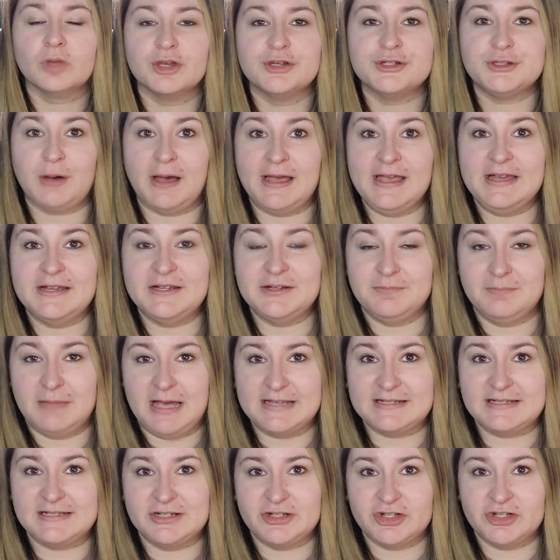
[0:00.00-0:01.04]
So I had to
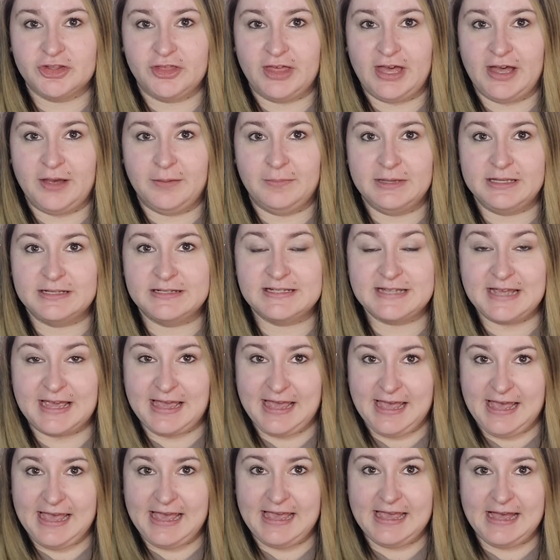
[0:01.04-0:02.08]
message them and say,
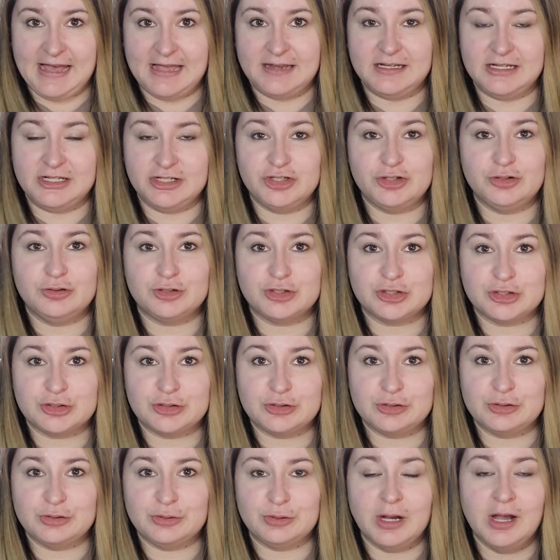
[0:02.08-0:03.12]
hey, I need you
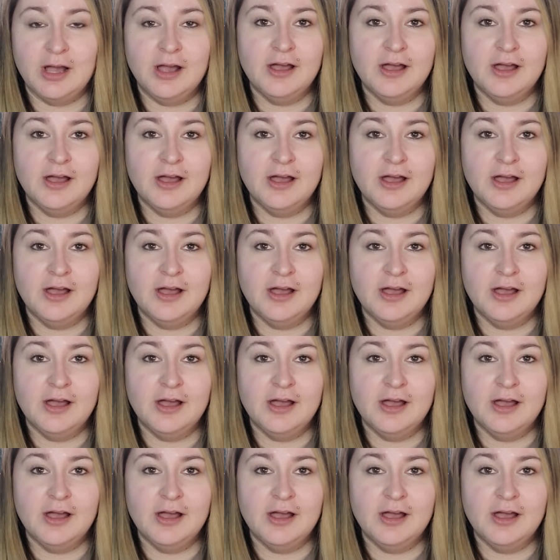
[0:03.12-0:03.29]
to